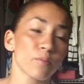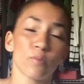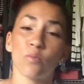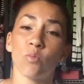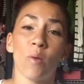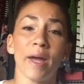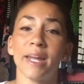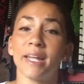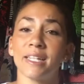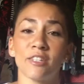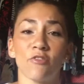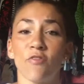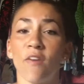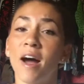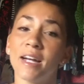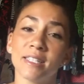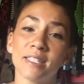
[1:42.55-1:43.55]
waiting to
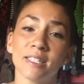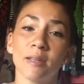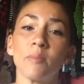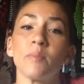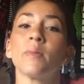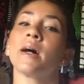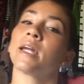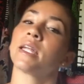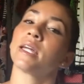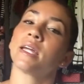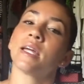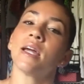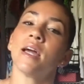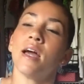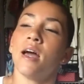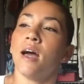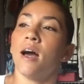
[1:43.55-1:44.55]
find
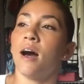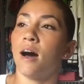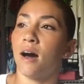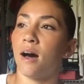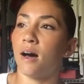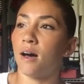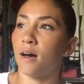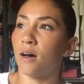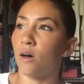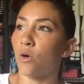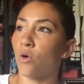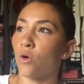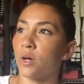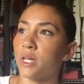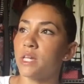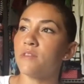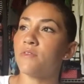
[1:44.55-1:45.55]
somebody,
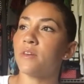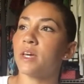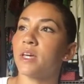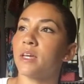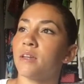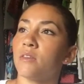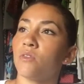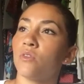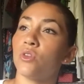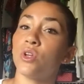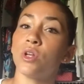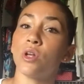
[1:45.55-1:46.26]
or even,